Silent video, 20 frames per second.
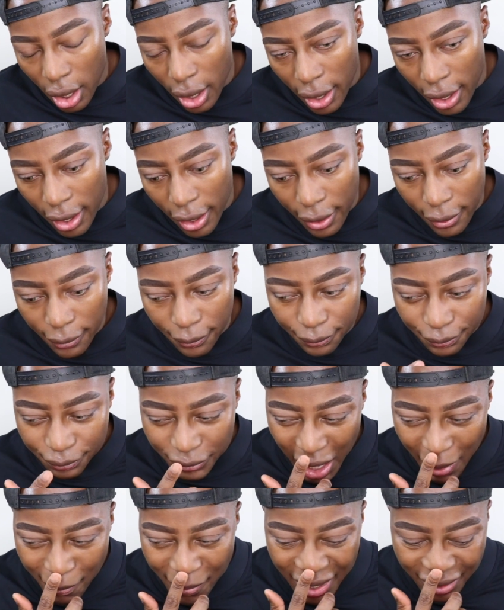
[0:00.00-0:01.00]

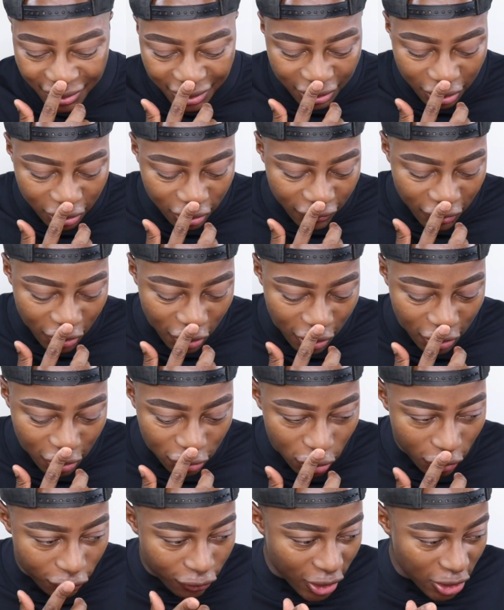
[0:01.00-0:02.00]
I may need another color
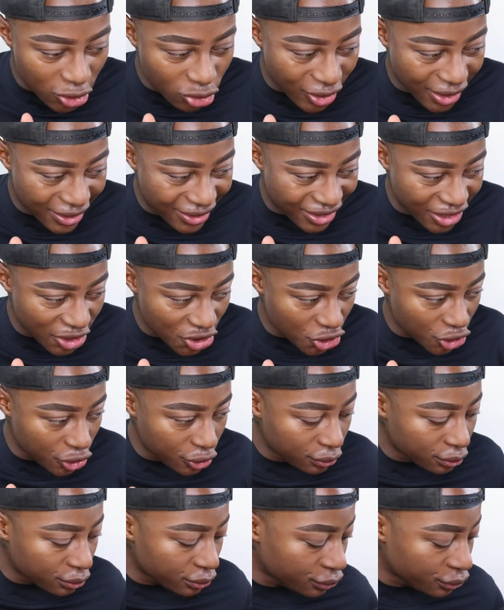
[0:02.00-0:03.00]
though for a transition.